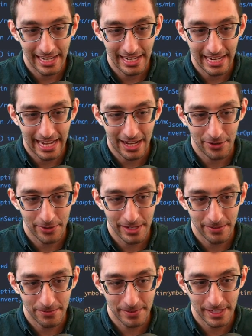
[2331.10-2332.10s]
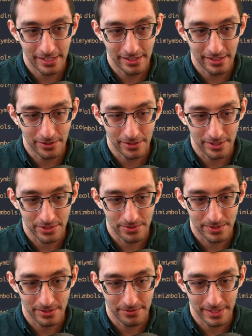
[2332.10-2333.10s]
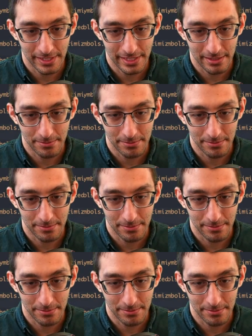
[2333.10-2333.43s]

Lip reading: Now it failed. Oh, it also still failed on